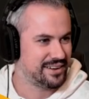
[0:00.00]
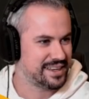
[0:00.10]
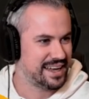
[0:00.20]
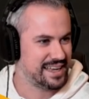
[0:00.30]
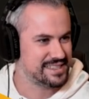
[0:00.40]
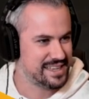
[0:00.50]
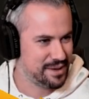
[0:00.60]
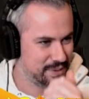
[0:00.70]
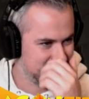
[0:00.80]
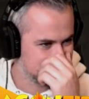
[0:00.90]
The last
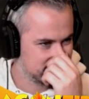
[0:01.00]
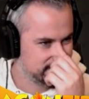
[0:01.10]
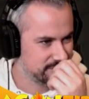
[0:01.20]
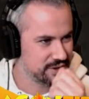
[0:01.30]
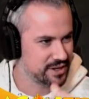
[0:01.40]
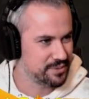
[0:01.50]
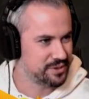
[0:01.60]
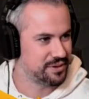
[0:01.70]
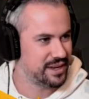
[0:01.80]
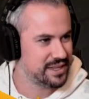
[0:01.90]
step is
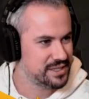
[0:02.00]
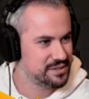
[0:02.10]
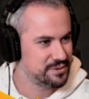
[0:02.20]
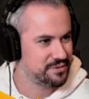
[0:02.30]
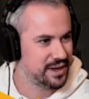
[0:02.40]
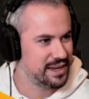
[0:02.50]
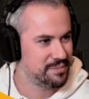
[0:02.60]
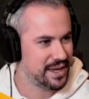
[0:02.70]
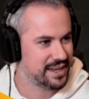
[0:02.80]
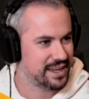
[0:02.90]
Fungimon to finally
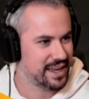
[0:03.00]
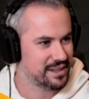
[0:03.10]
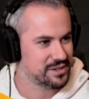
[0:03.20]
bake the cake.